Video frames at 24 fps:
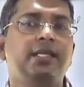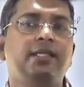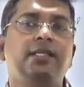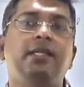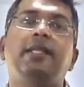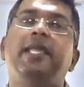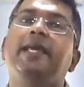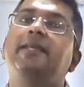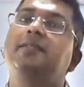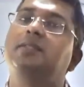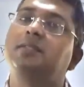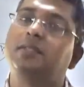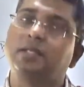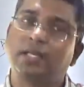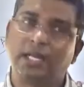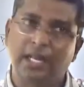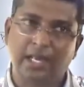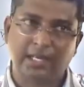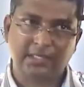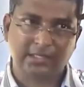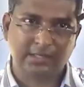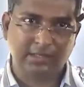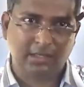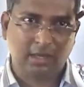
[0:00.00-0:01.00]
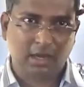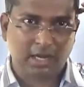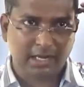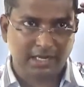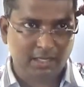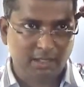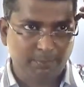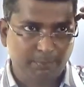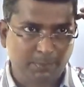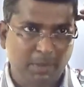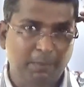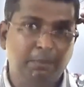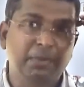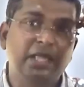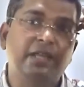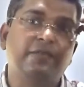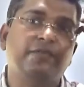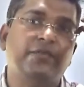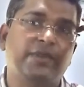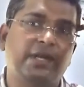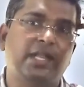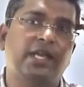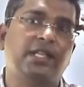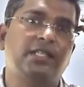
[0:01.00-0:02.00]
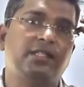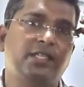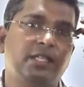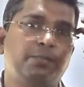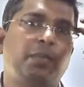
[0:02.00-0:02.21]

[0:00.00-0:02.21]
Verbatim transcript: in the next class under public finance.